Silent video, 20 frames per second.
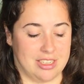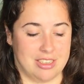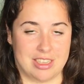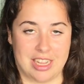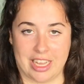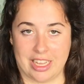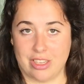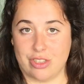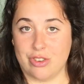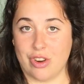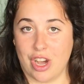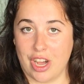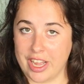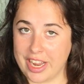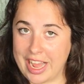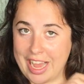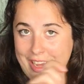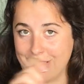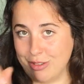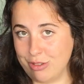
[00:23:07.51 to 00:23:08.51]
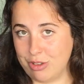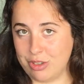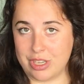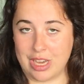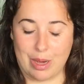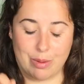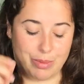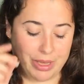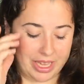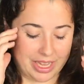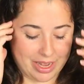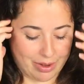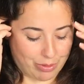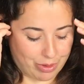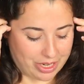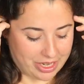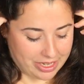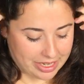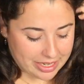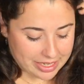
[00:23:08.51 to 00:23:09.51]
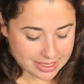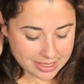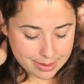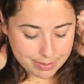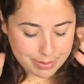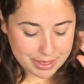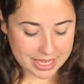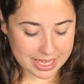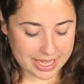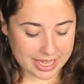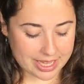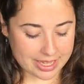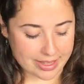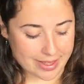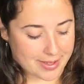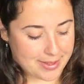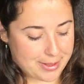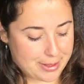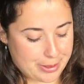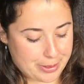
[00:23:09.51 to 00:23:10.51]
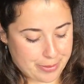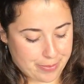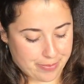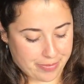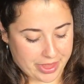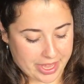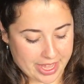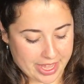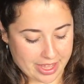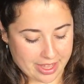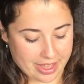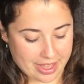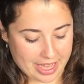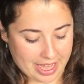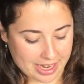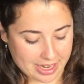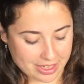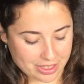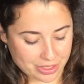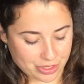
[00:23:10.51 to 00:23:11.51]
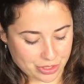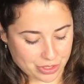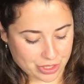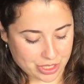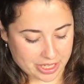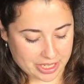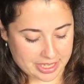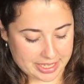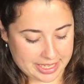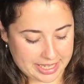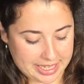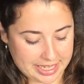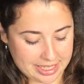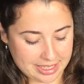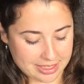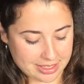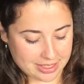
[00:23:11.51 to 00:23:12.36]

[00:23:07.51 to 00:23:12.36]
like drawing out how big I wanted it to be, and I just started knitting.